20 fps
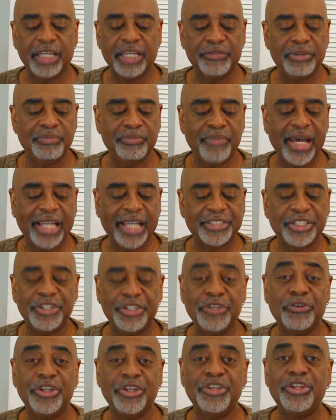given back
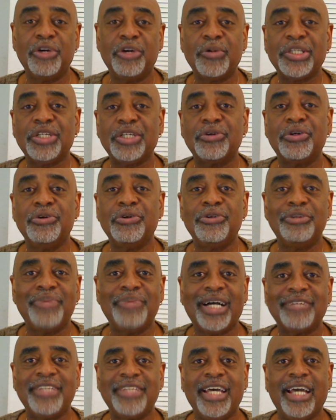to you. And you know what's so cool
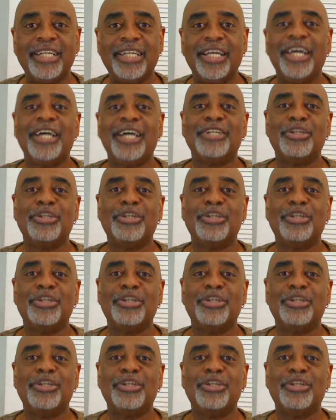about that?